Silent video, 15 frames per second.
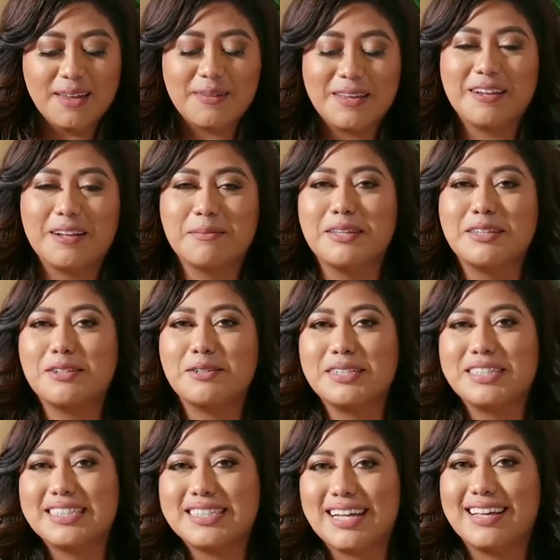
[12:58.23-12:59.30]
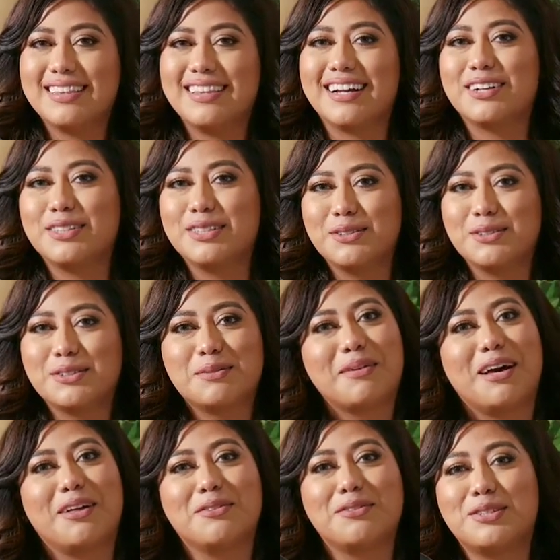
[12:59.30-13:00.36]
My grandmother always said that closed
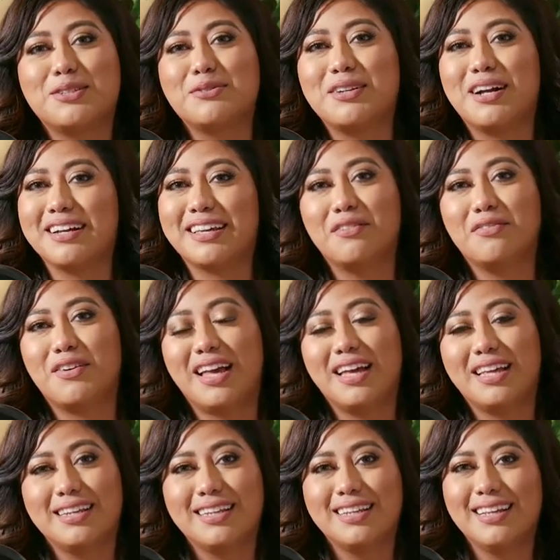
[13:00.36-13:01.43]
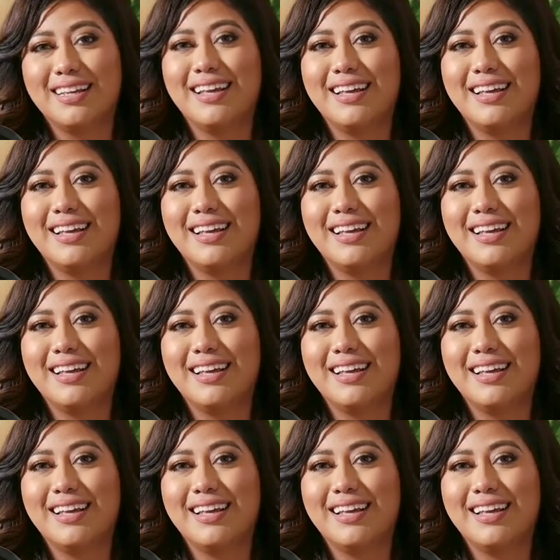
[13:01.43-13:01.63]
mouths do not get fed,